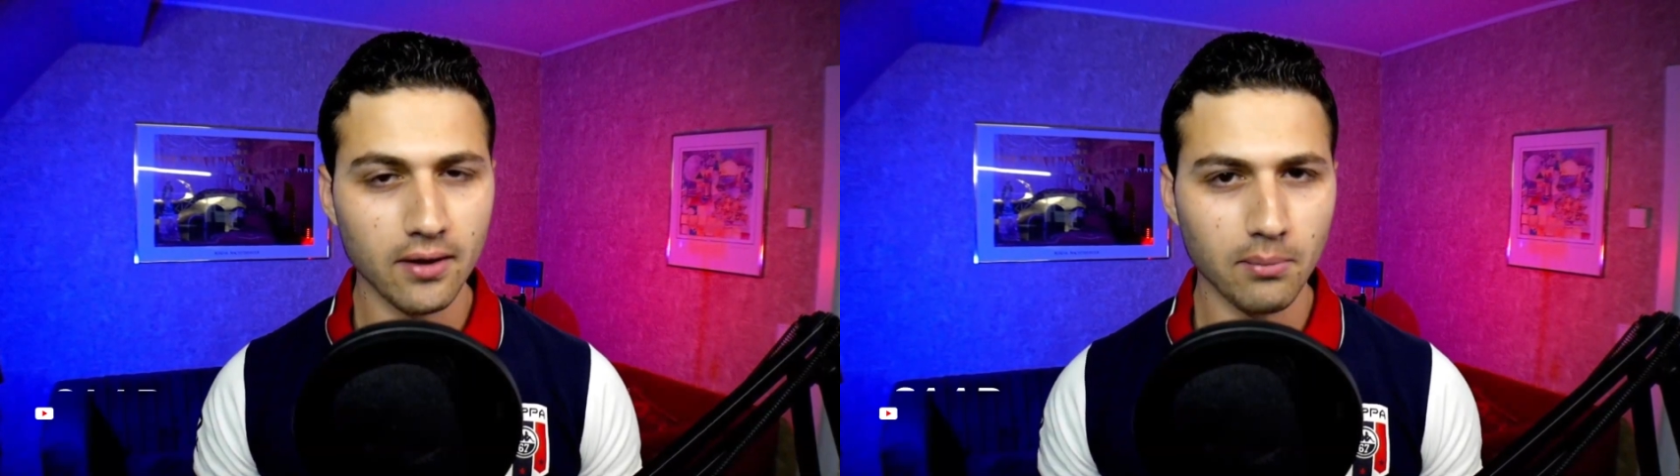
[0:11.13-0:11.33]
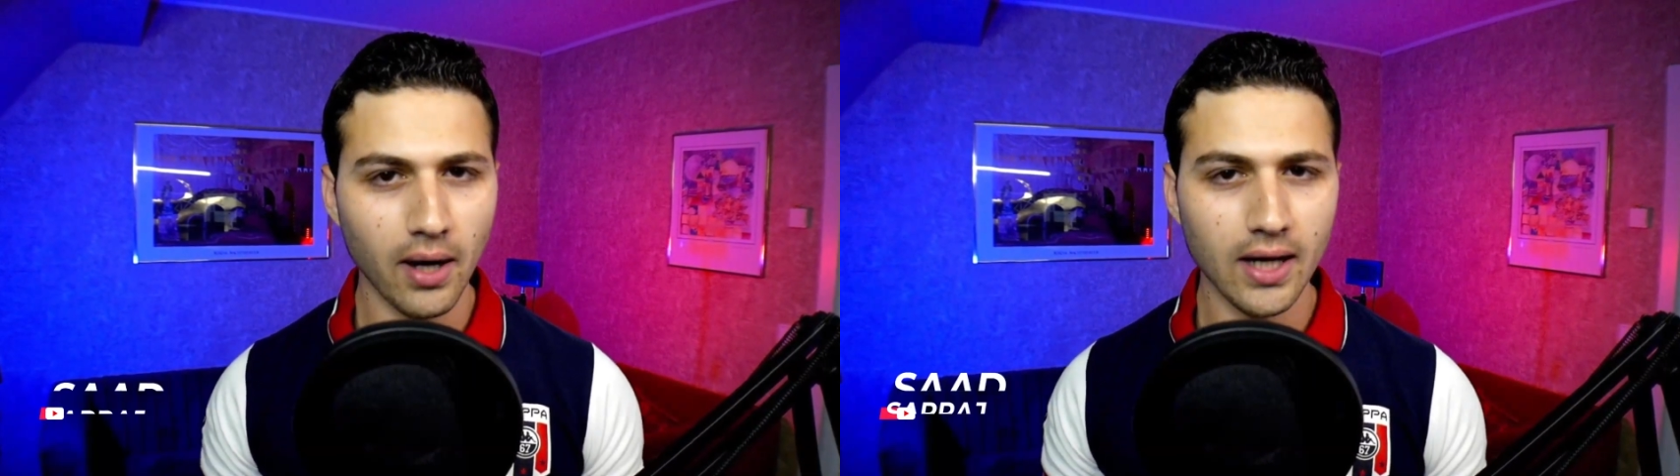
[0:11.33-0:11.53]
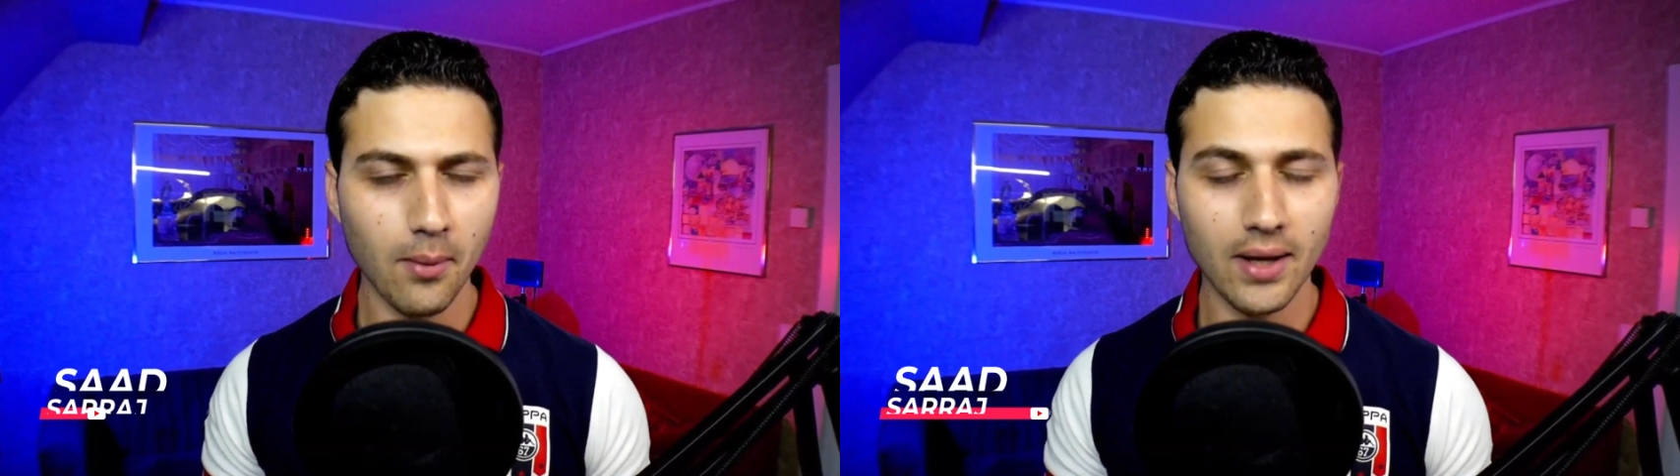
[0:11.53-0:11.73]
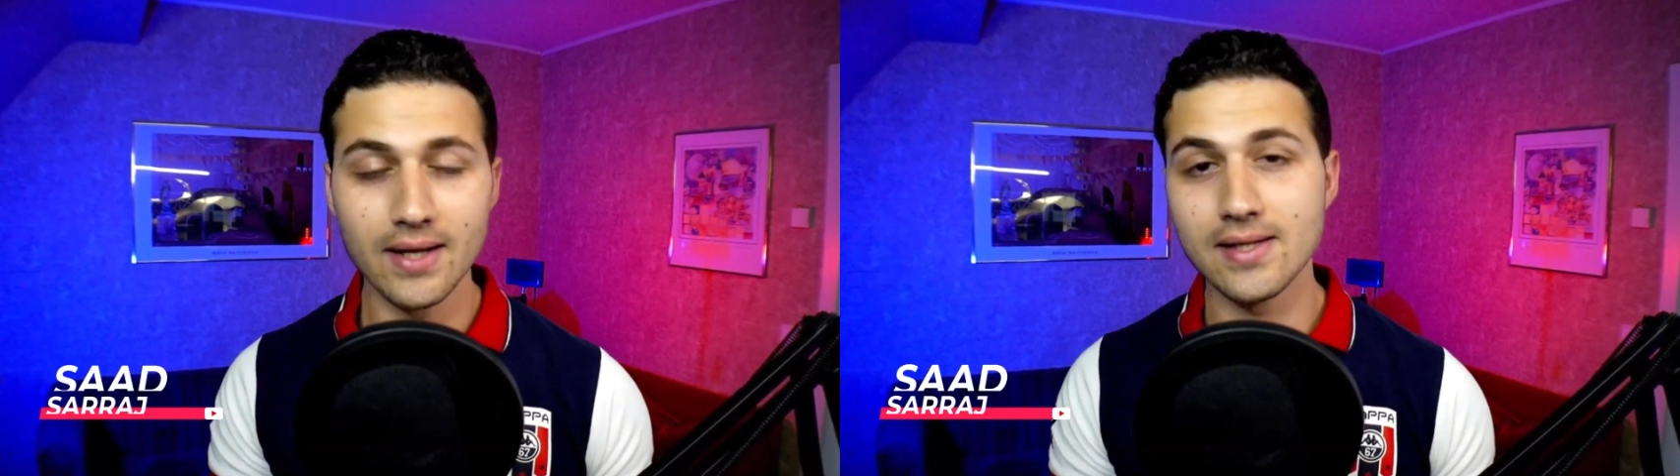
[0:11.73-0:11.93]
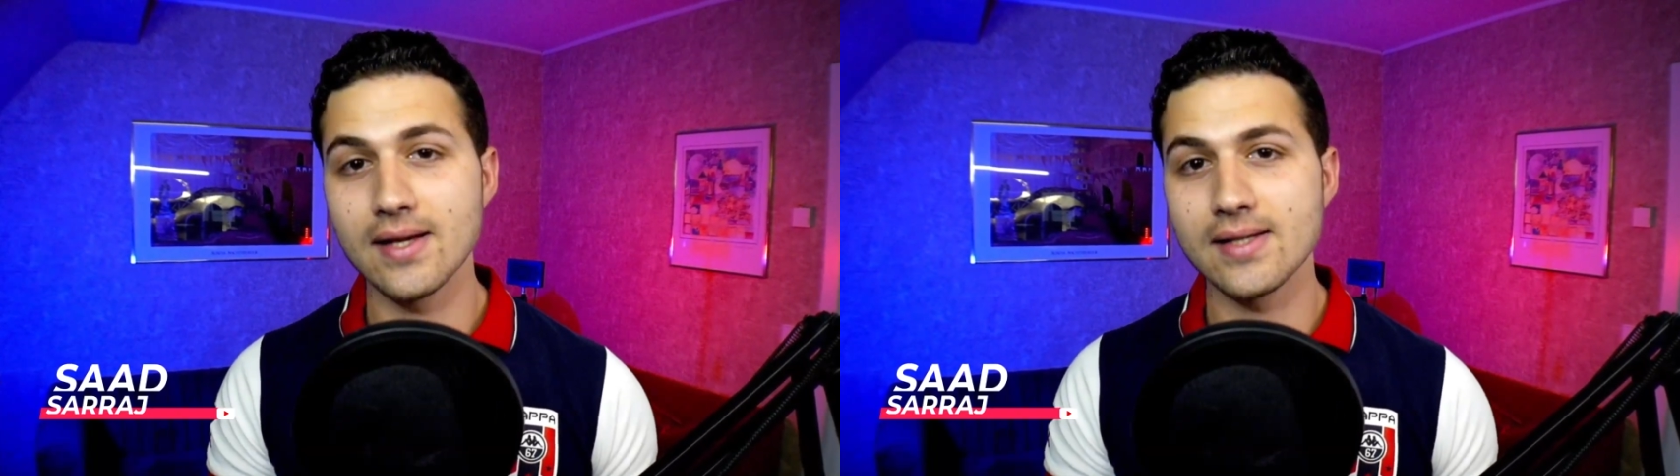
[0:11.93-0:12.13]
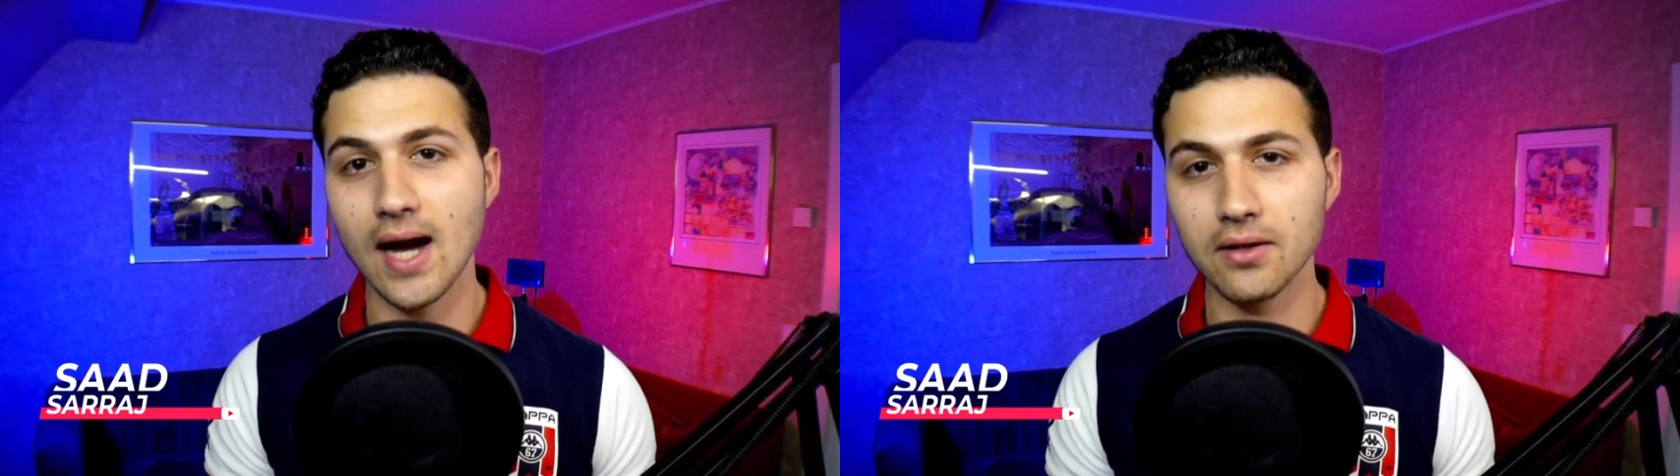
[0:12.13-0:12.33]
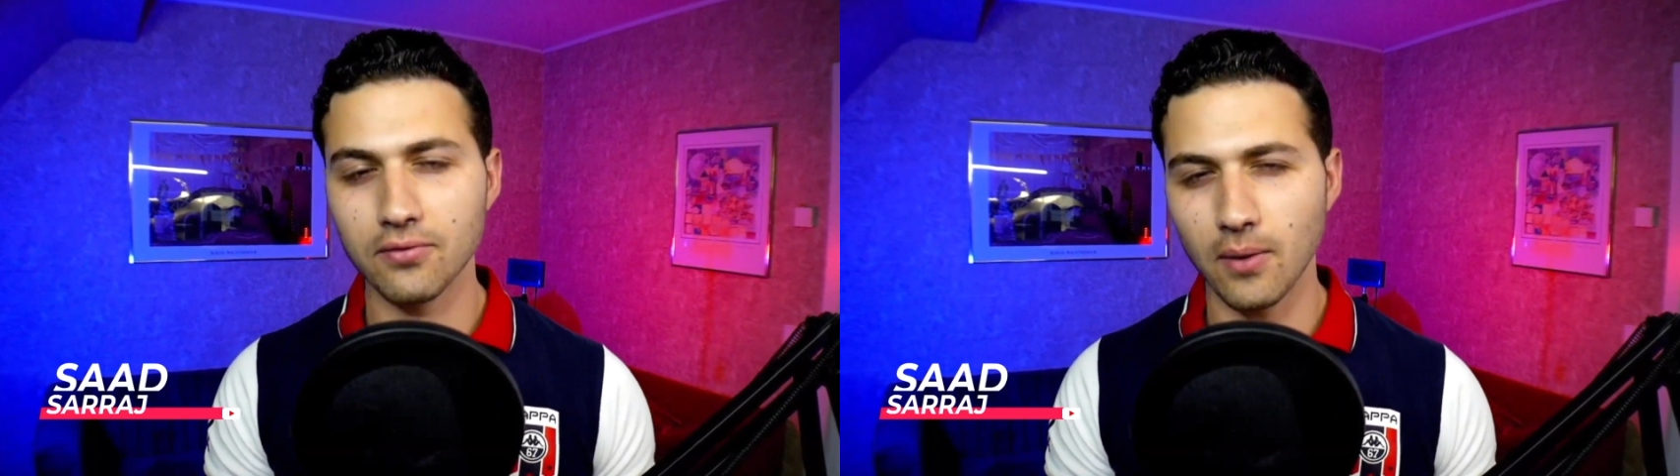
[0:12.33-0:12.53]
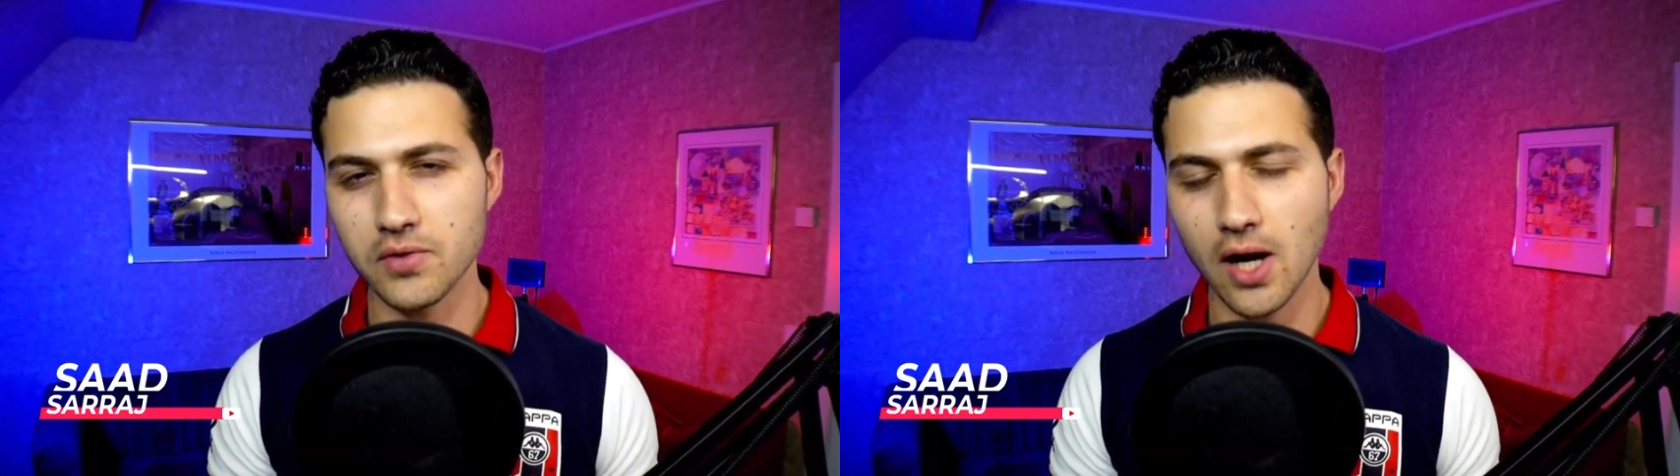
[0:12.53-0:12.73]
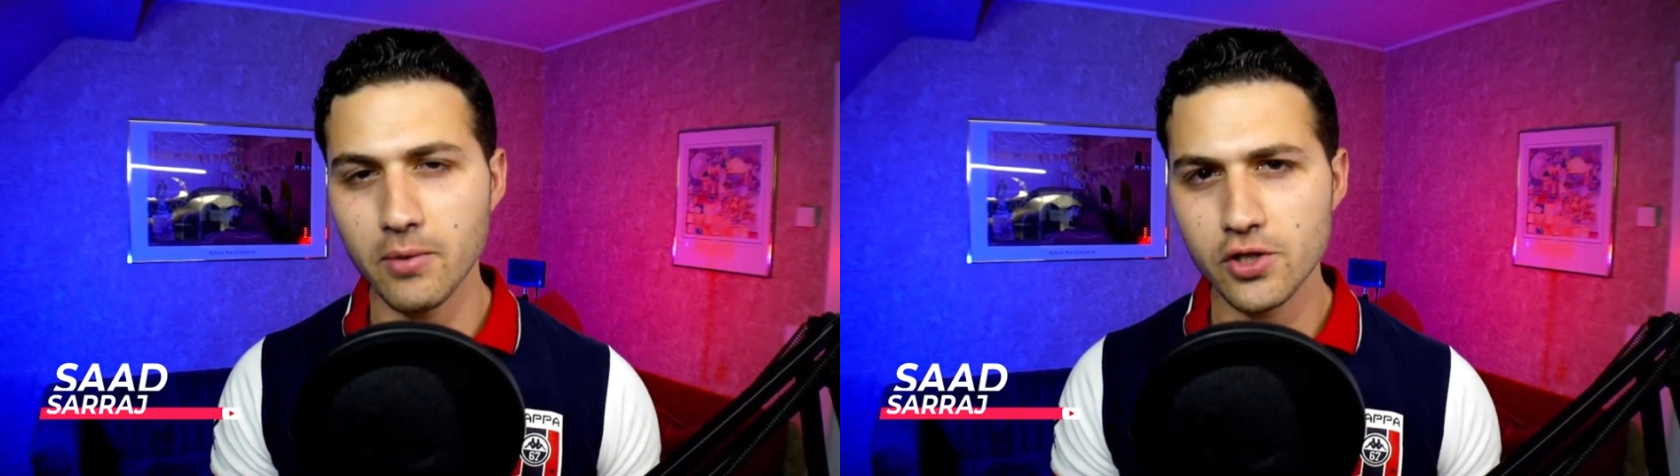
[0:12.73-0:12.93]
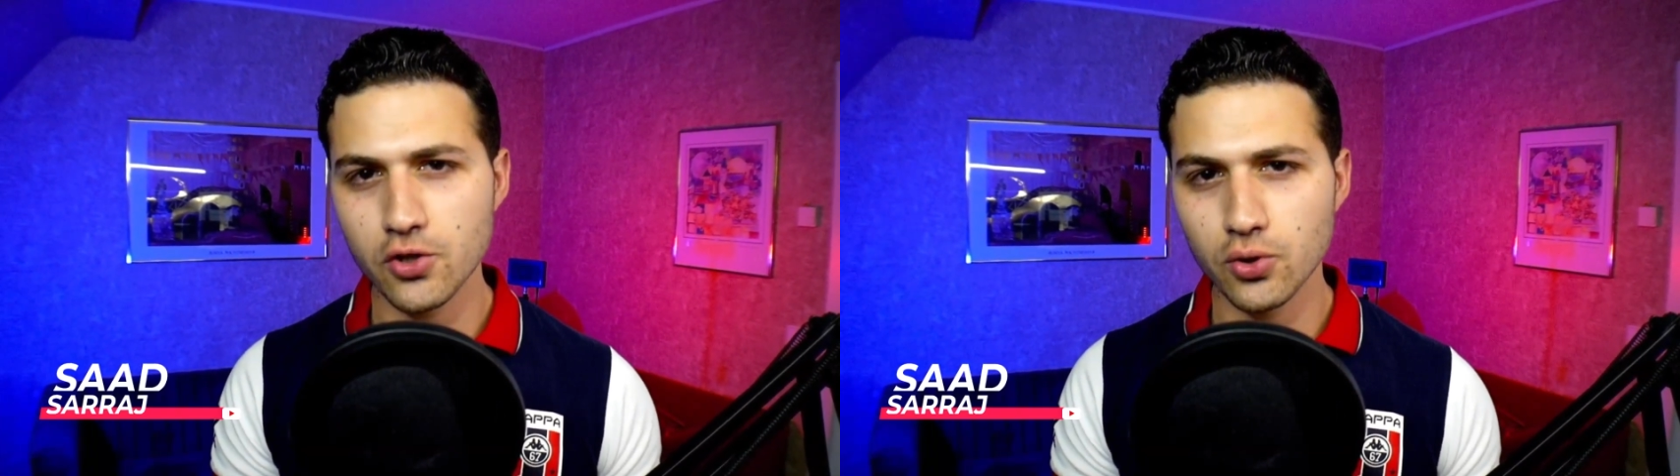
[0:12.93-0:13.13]
My name is Zaid from
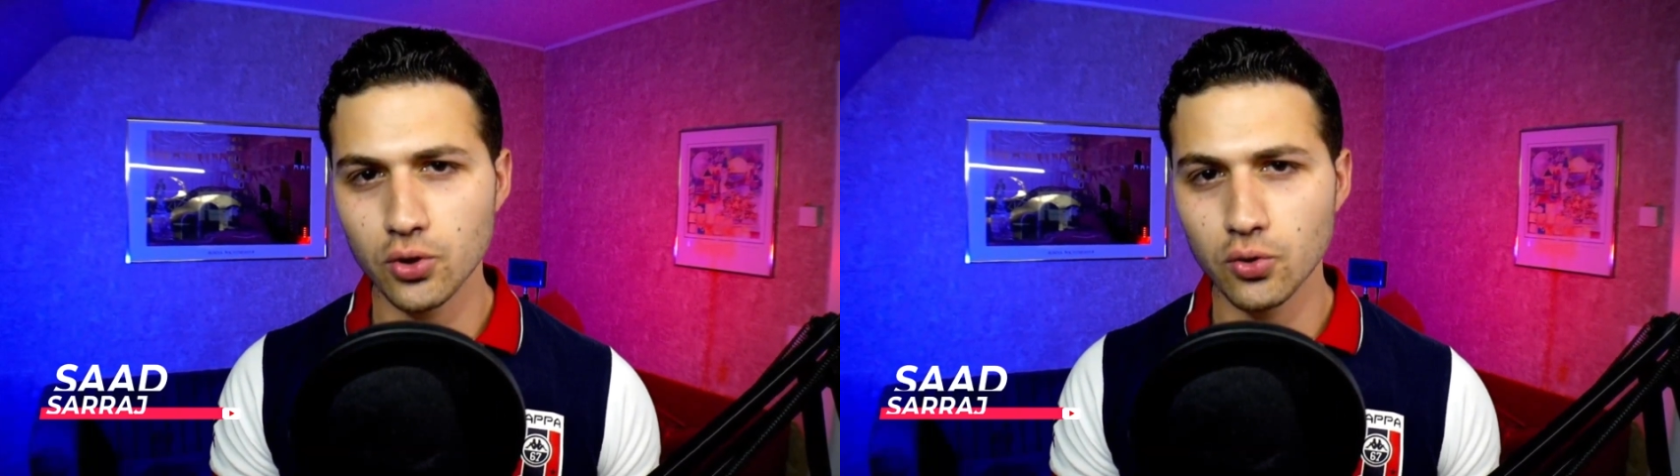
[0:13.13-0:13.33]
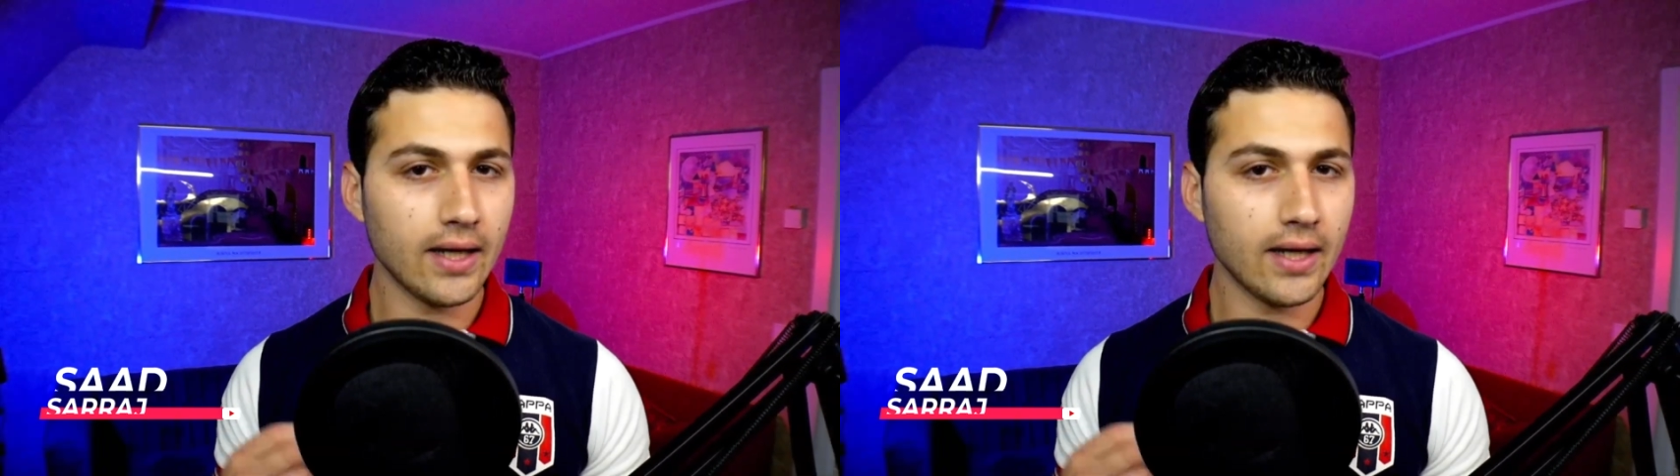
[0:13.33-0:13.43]
Cybersudo.